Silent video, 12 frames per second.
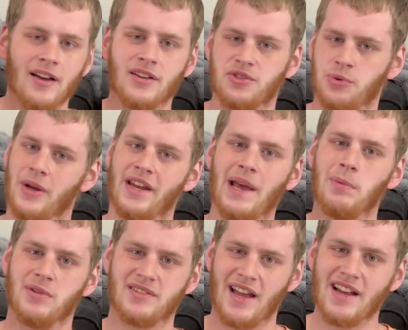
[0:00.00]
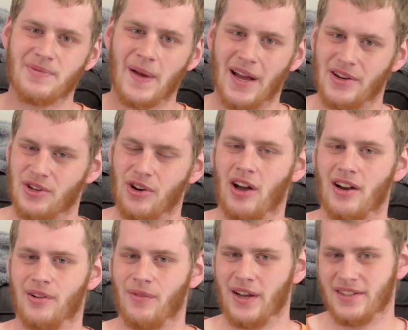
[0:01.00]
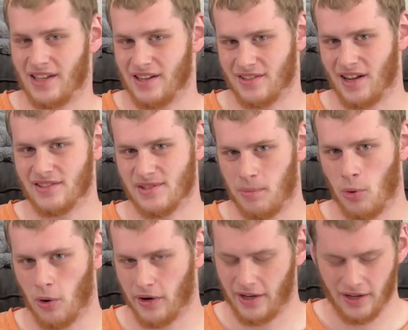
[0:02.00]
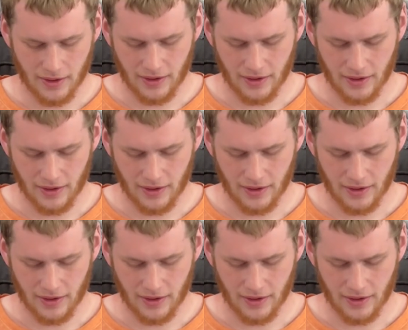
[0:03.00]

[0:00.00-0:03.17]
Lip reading: to enable Stage Manager on a device that is not supported.